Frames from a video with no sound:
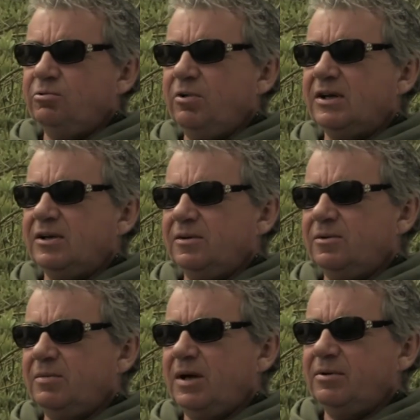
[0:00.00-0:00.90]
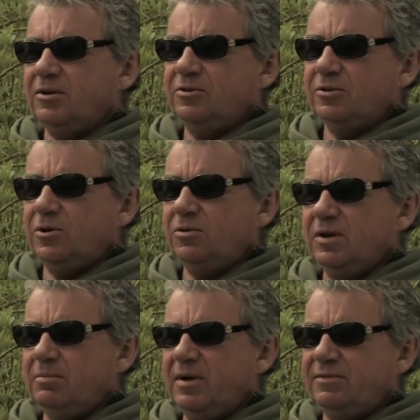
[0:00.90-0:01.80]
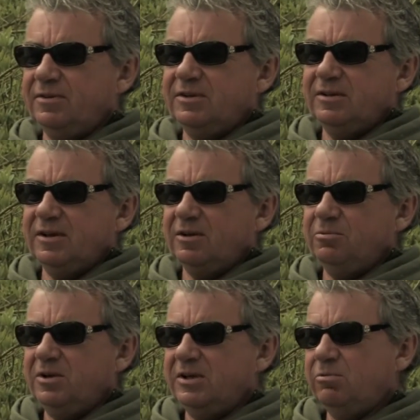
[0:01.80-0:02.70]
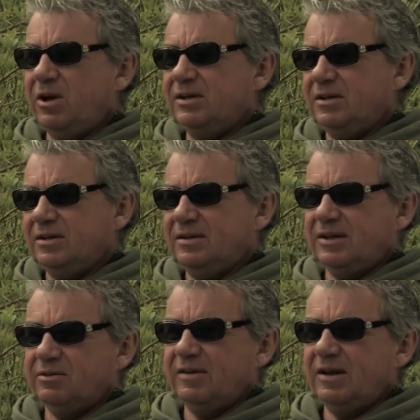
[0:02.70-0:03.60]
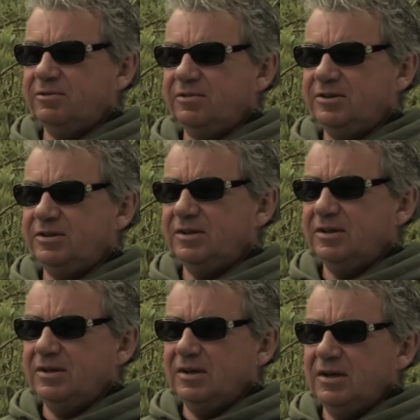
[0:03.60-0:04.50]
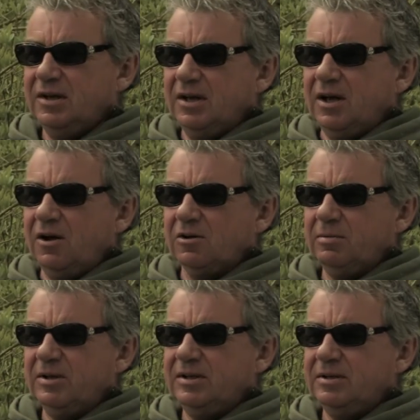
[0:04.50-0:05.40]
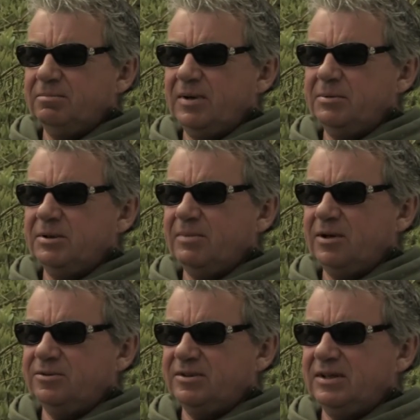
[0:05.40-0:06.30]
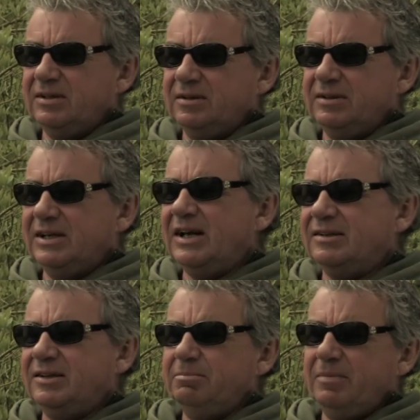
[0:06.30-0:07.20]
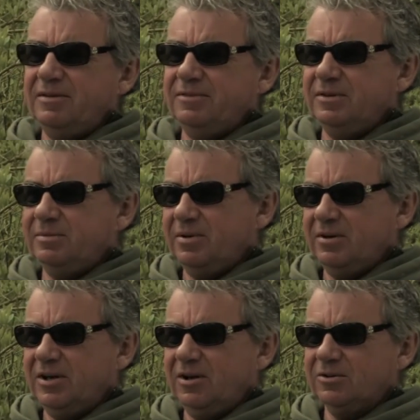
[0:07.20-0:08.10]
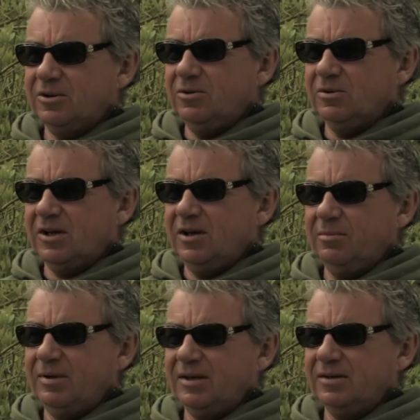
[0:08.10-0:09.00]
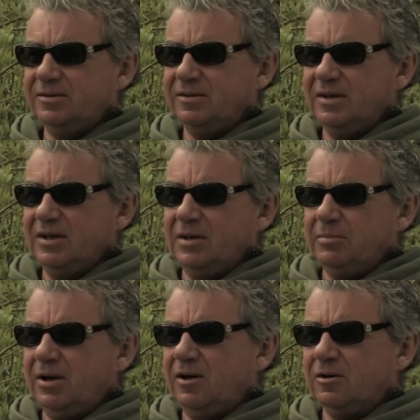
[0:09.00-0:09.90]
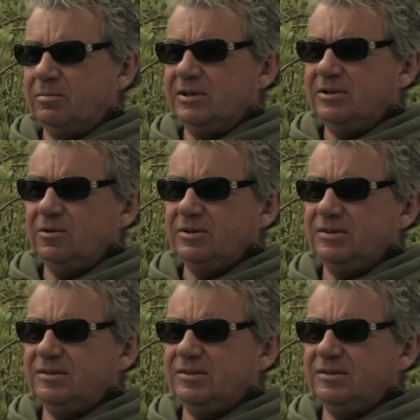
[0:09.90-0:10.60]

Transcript: rig, or maybe I should call it a method, that I really rate, and that's float fishing. Arguably maybe the most neglected method by hardcore carp anglers, but arguably on its